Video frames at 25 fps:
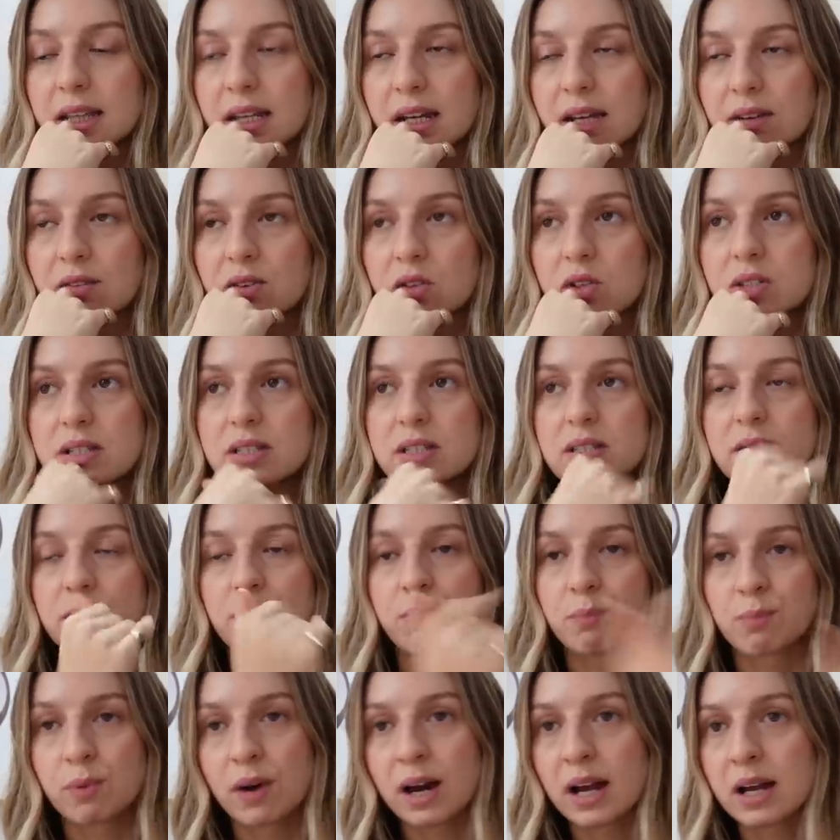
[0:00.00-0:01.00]
there was
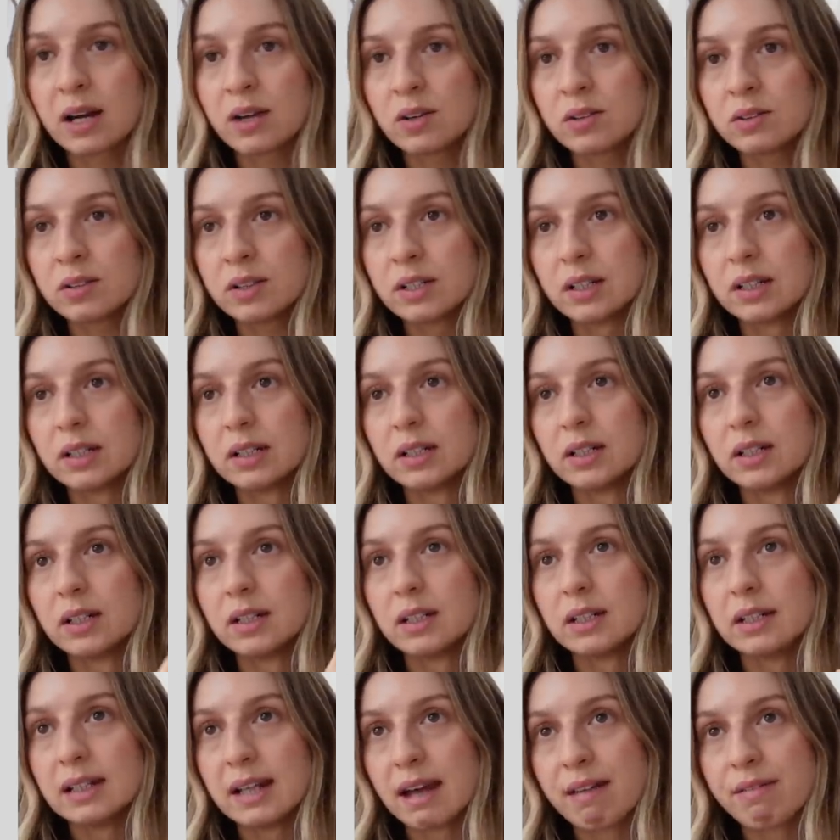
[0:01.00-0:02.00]
brown,
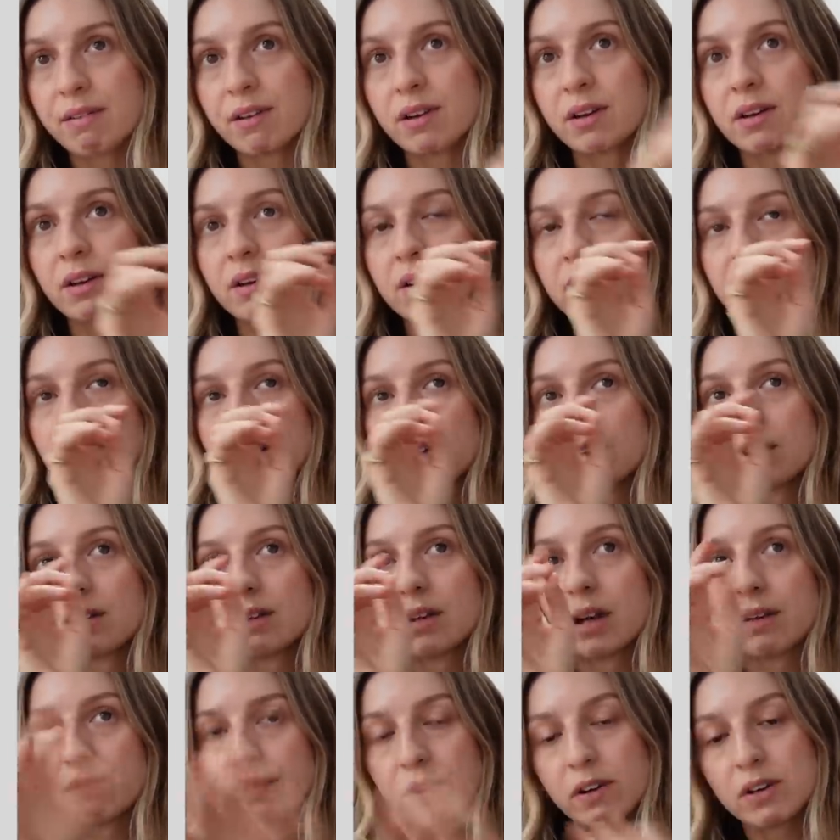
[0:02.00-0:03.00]
leather,
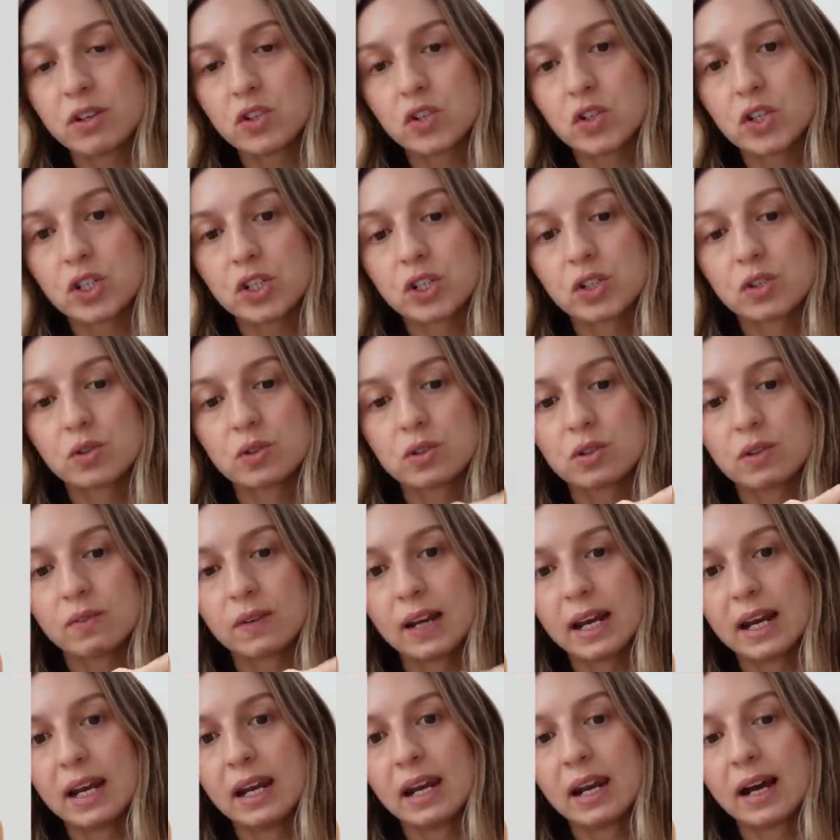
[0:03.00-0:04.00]
a very traditional sort of
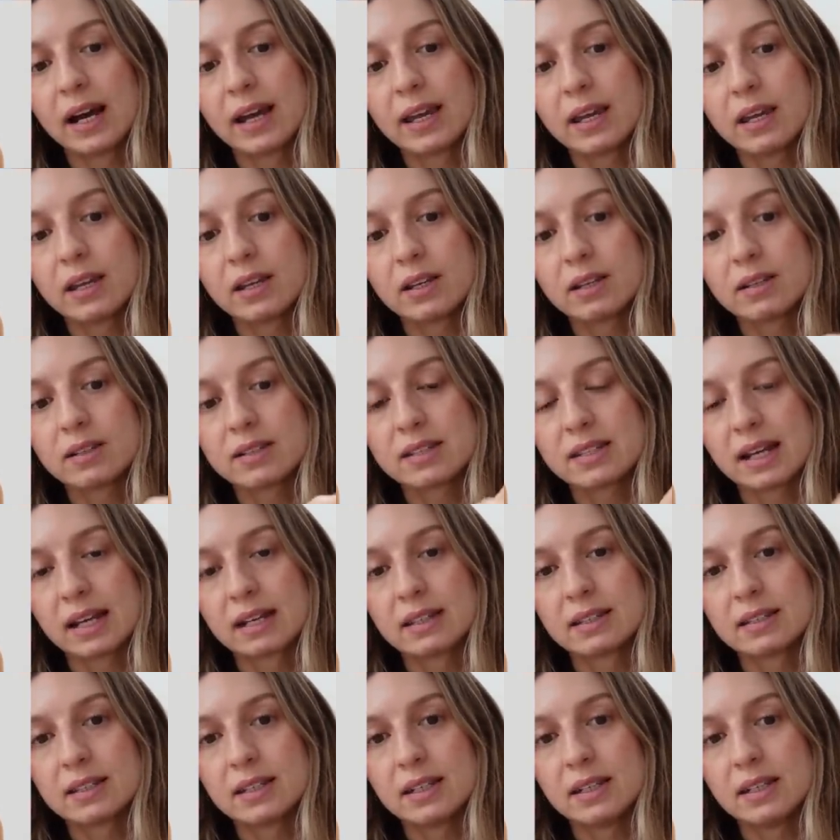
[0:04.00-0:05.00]
like light,
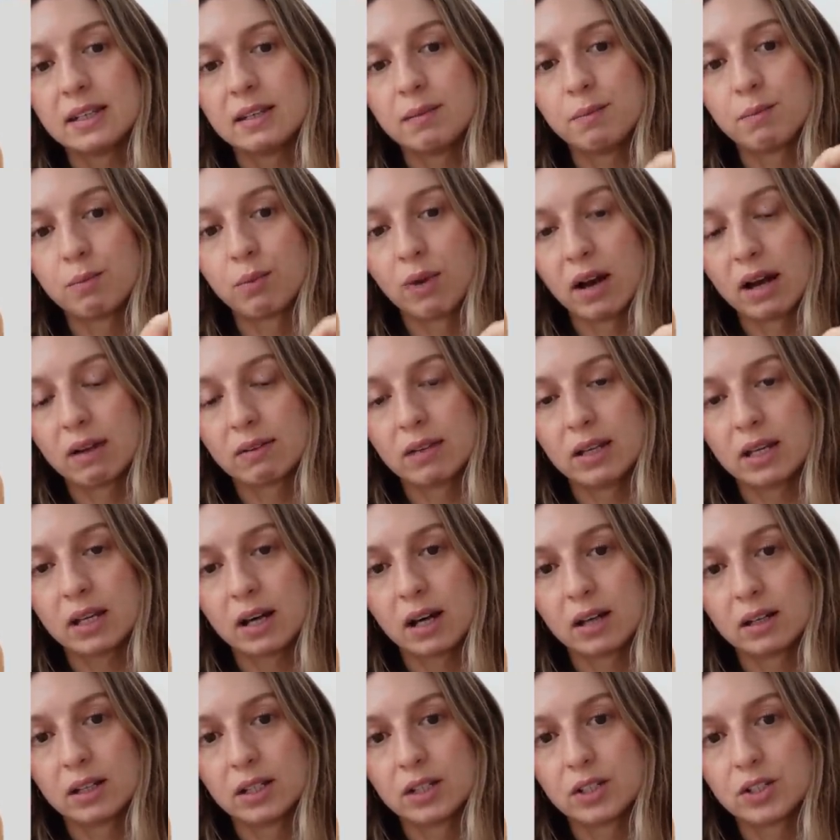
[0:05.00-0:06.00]
sandy, browny
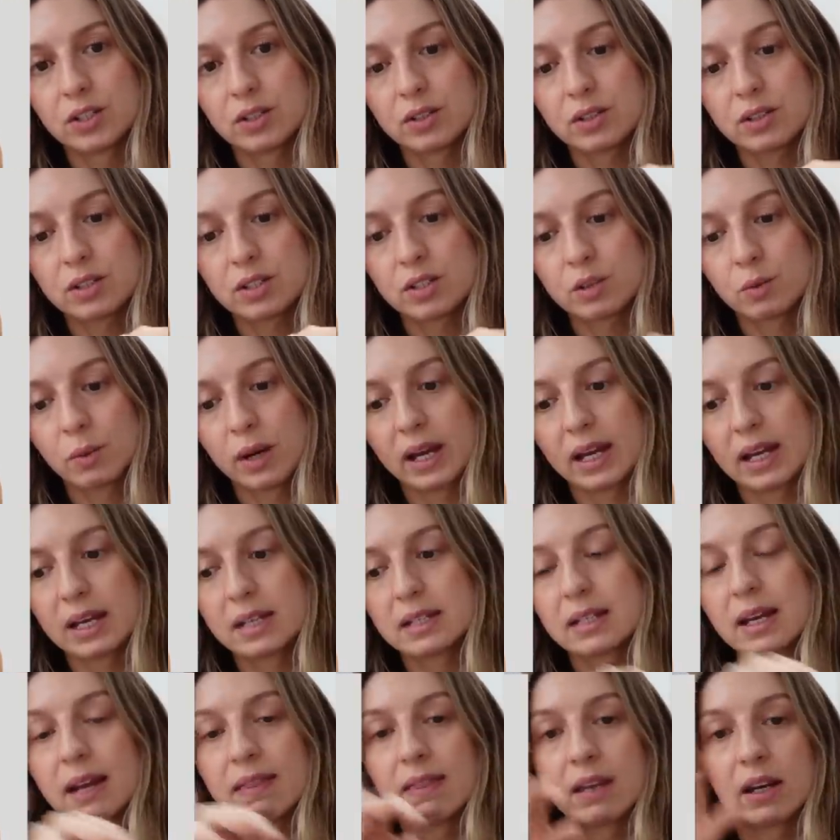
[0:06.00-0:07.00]
coloured
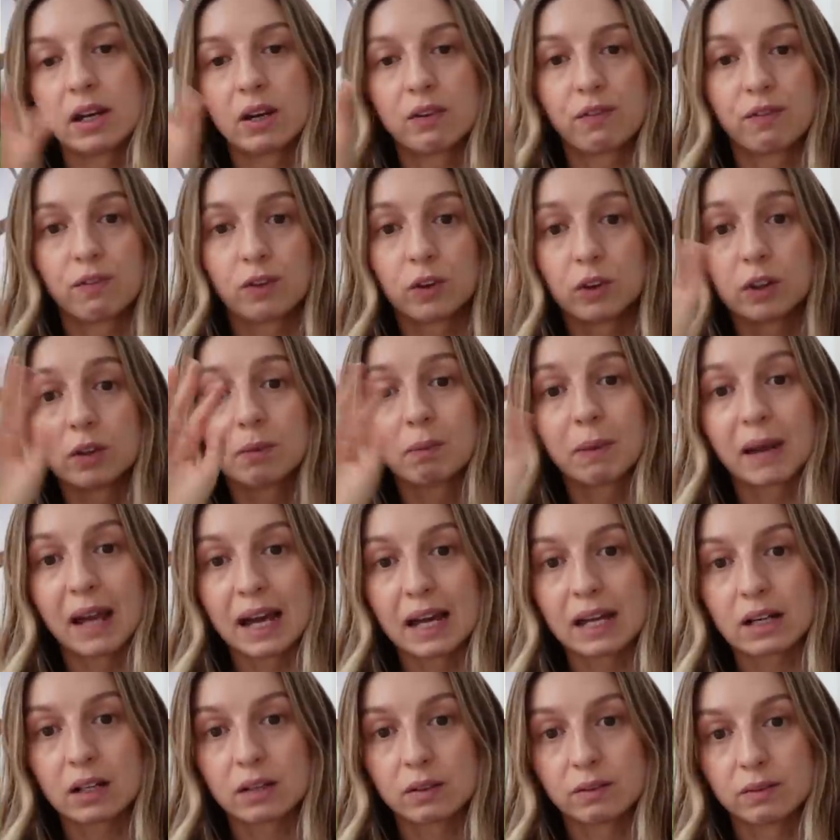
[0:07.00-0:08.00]
suede, and then a full
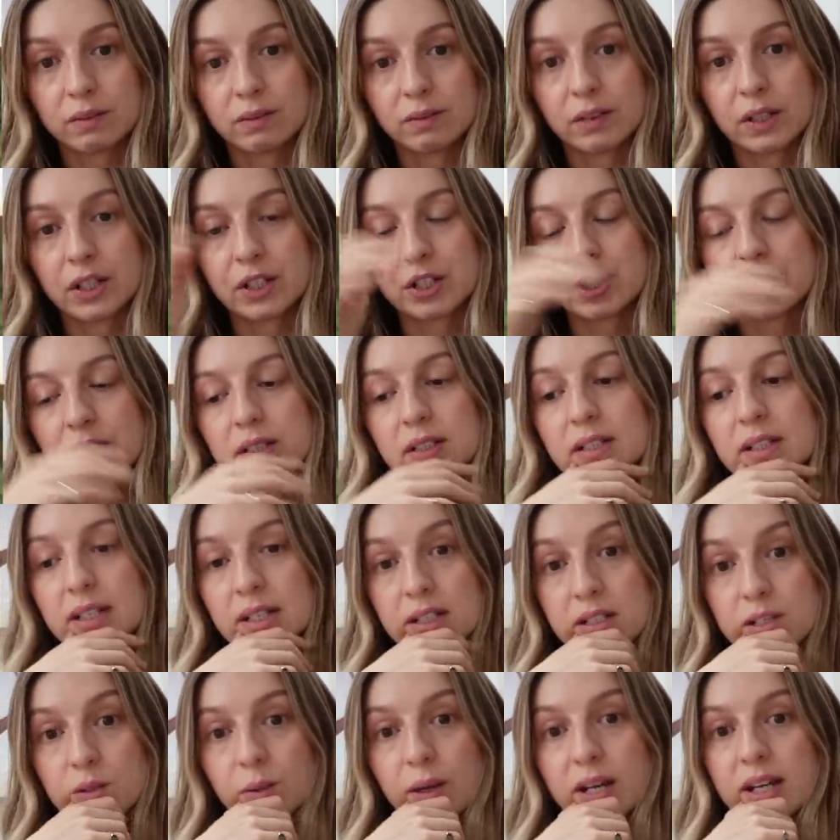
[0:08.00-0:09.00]
black version
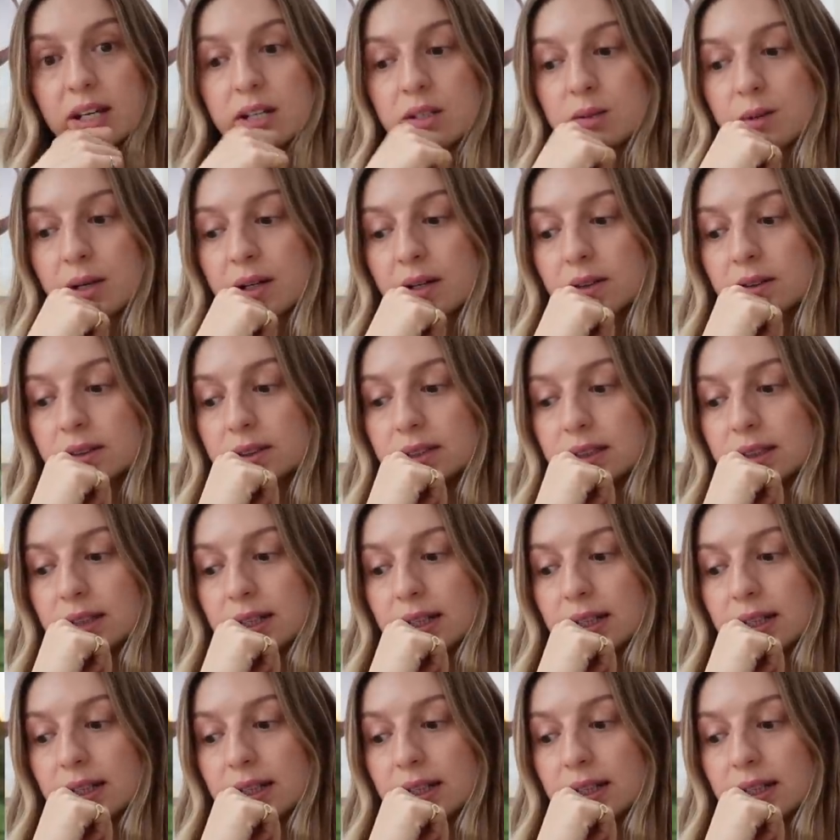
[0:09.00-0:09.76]
in suede as well.